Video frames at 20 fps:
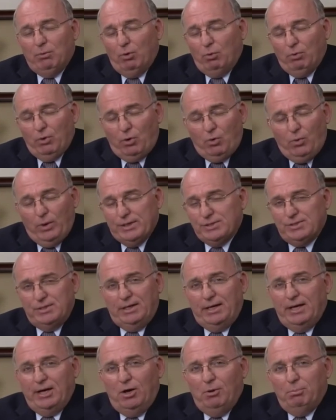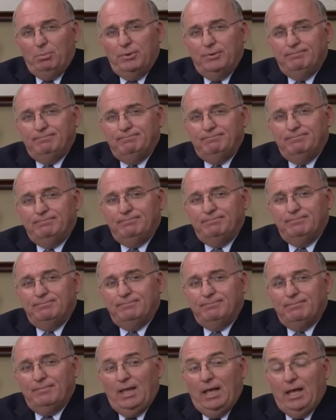and they were requesting help.
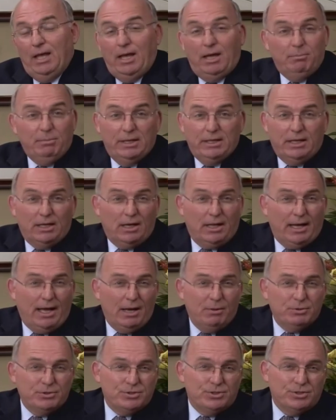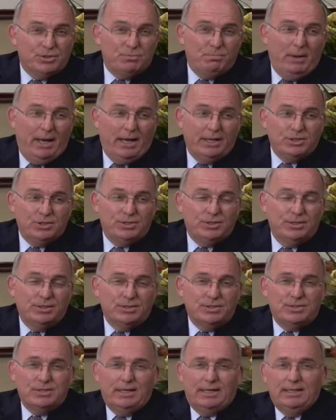Immediately, I was
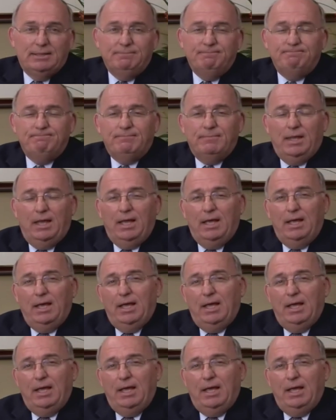dispatched to the scene,